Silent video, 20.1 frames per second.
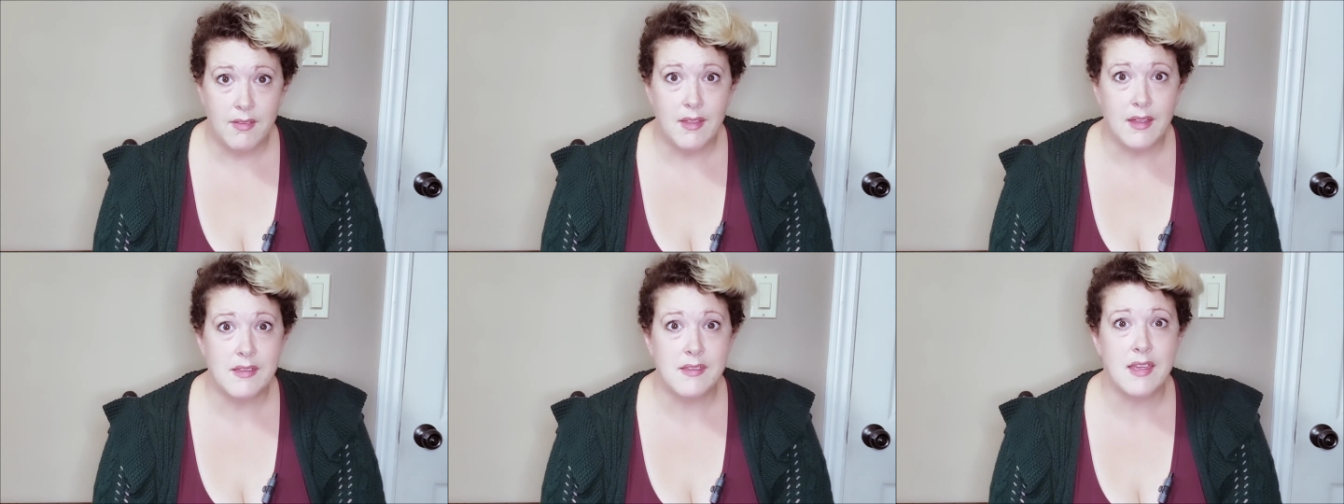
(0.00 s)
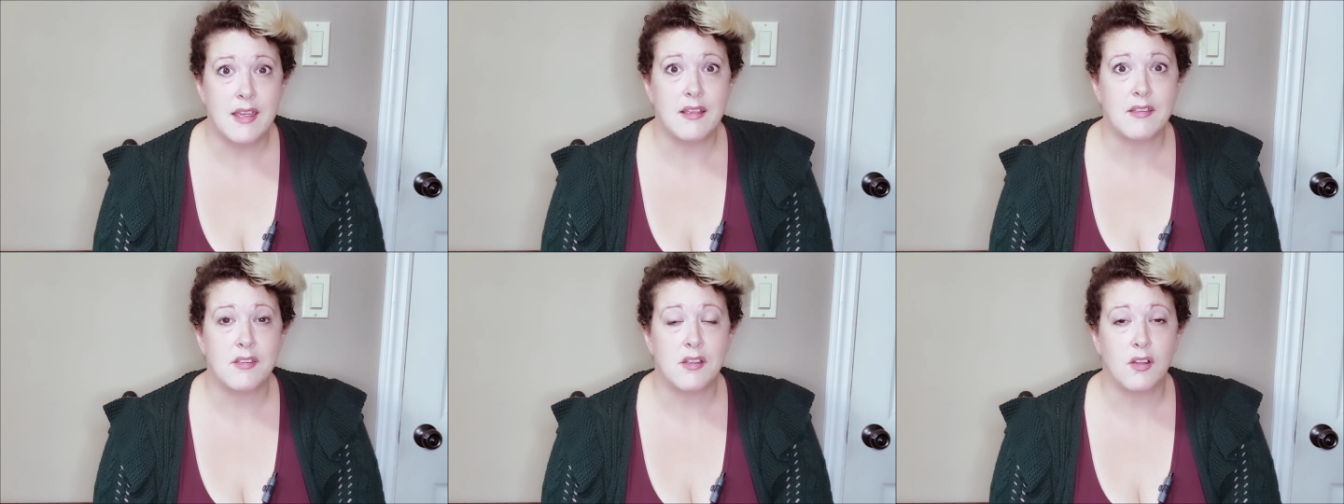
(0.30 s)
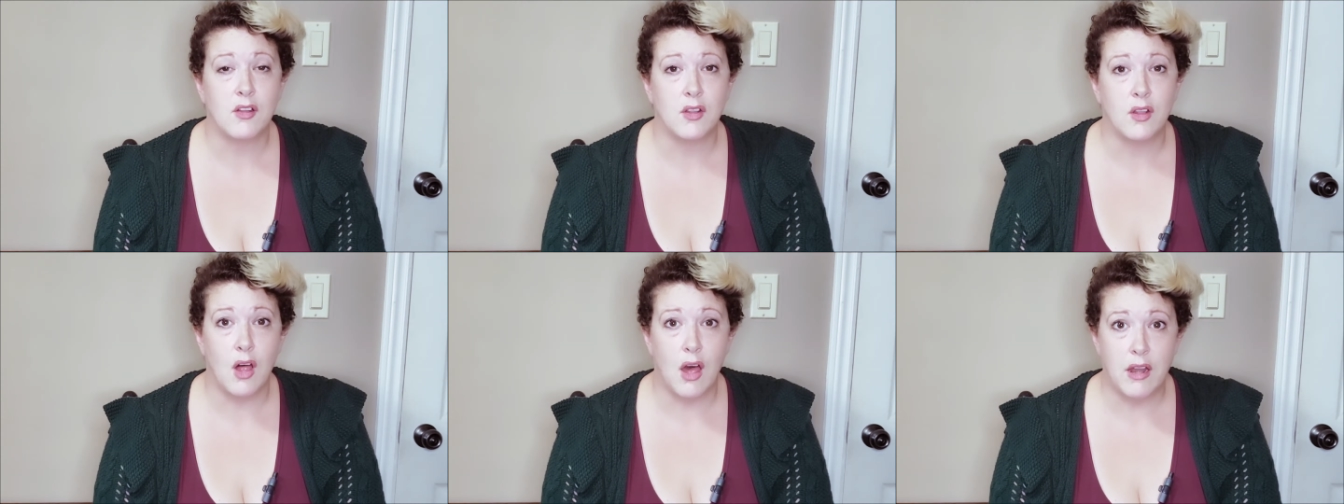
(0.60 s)
that takes
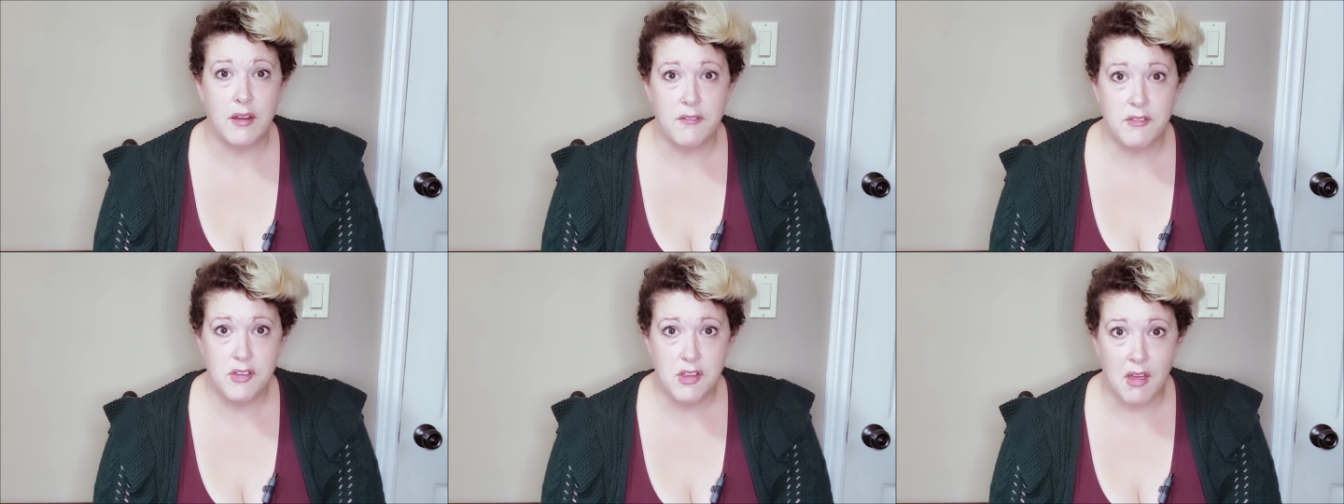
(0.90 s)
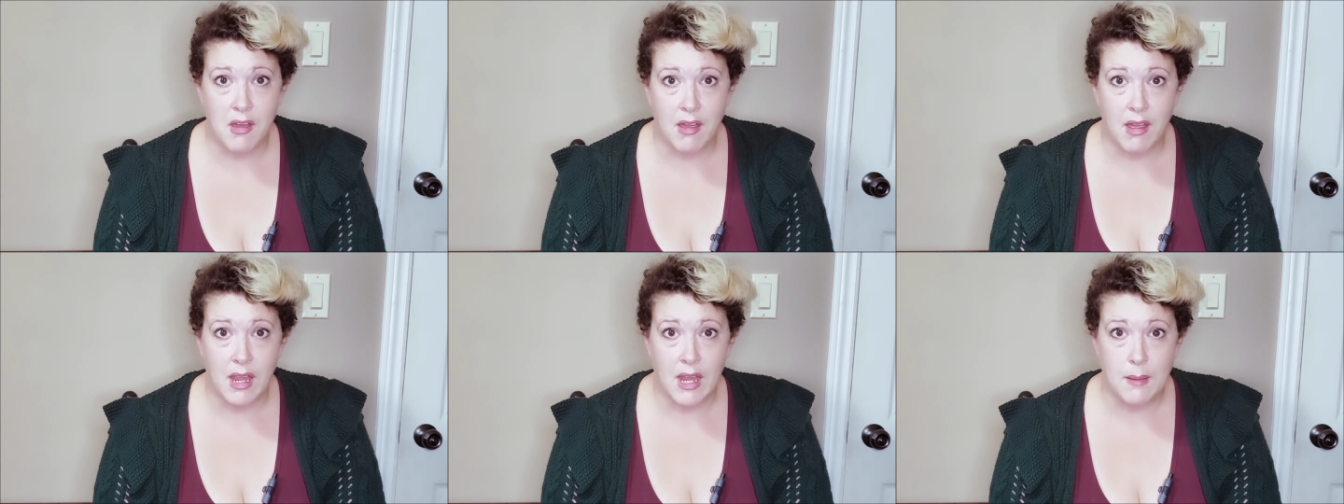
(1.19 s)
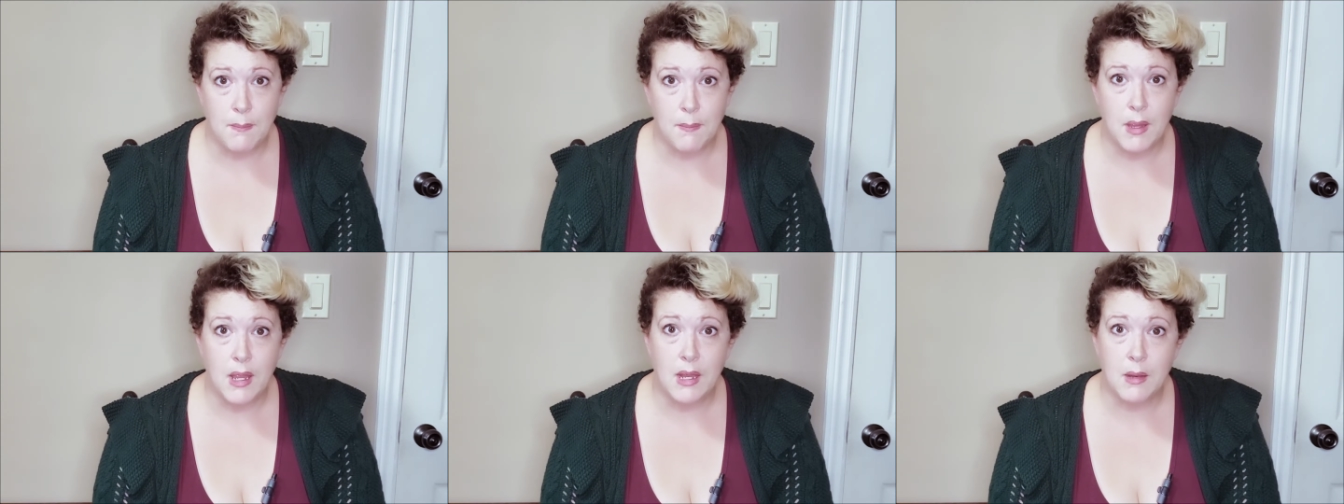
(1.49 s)
a lot of
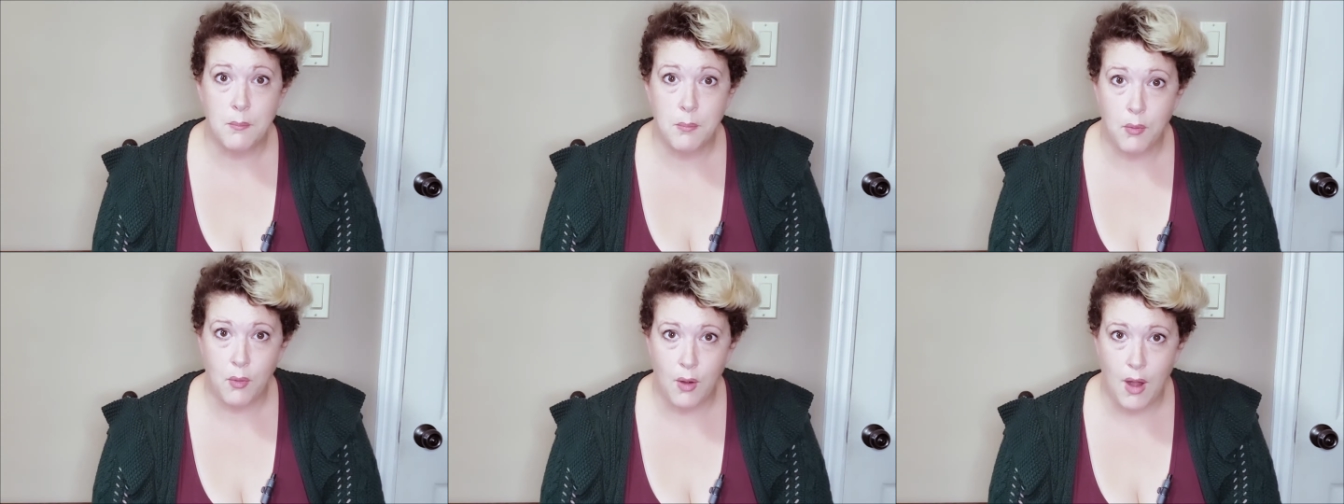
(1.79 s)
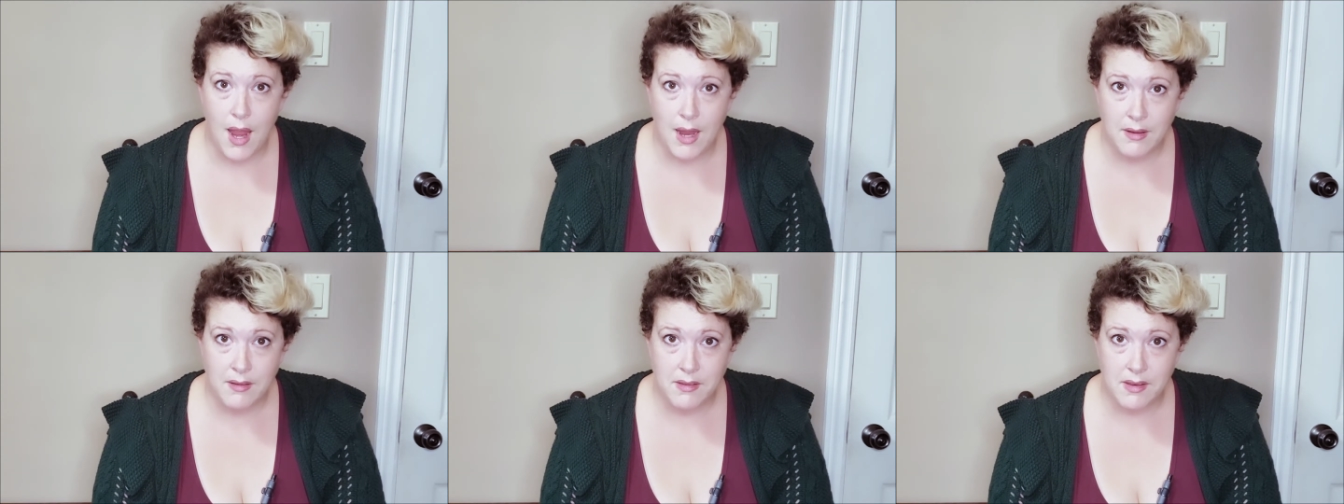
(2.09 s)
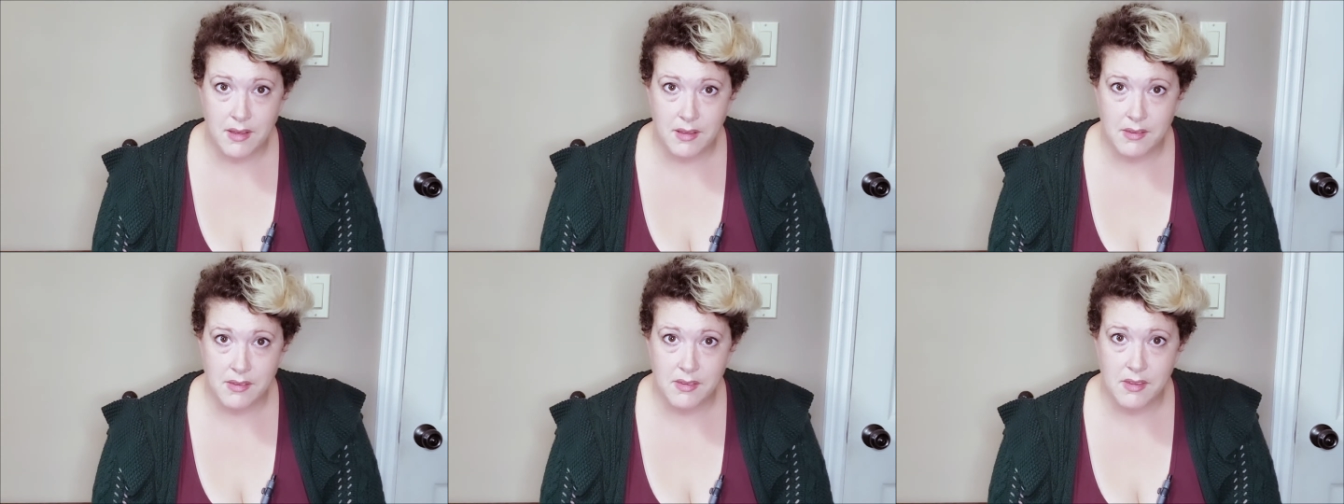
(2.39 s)
time and
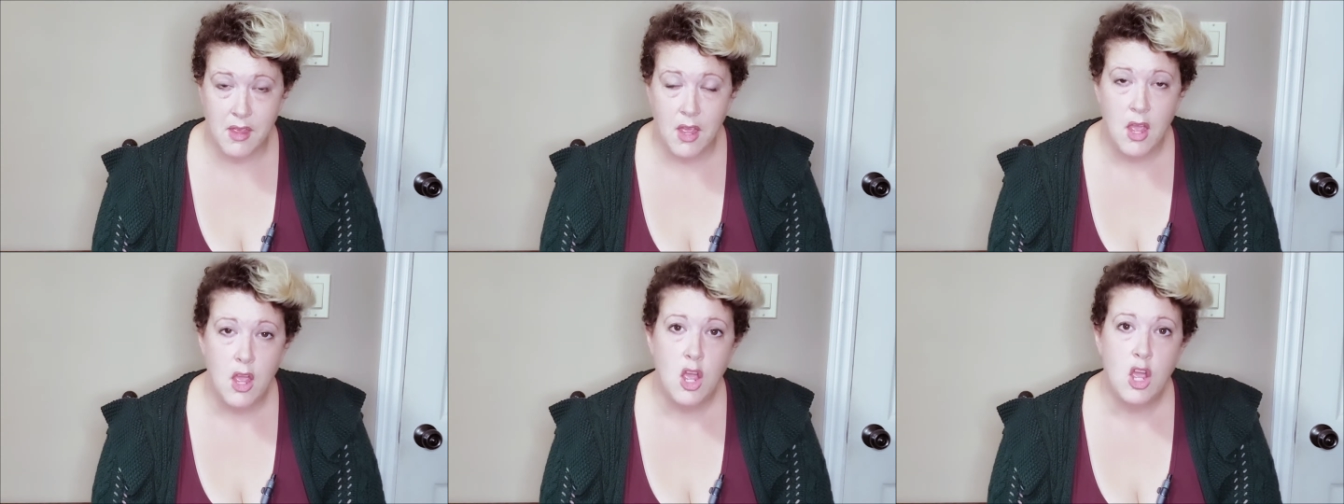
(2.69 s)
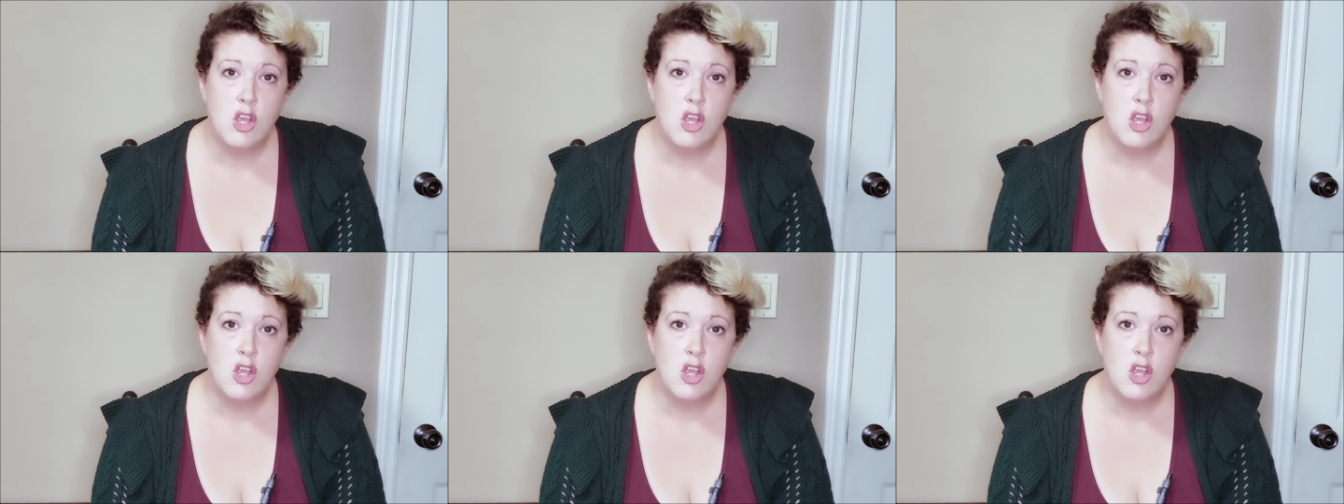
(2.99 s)
practice